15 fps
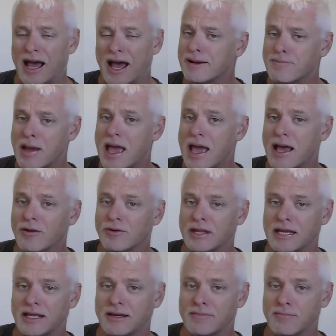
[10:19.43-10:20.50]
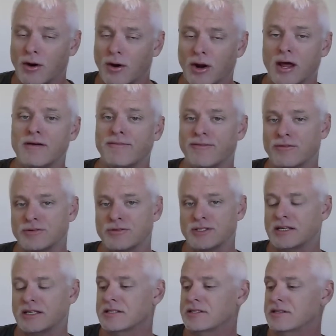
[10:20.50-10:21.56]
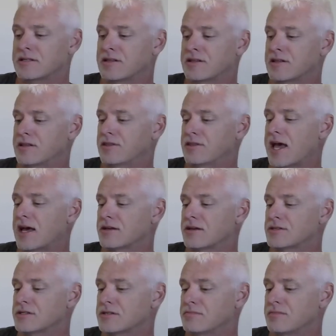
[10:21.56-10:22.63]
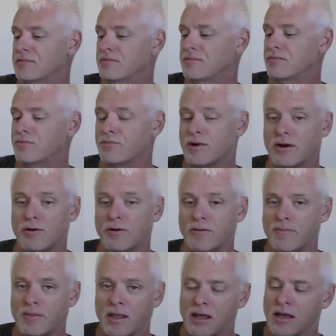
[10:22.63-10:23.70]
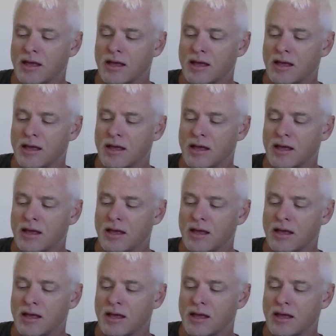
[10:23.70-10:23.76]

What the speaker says: 8 pound in mono for a 6,000 reel,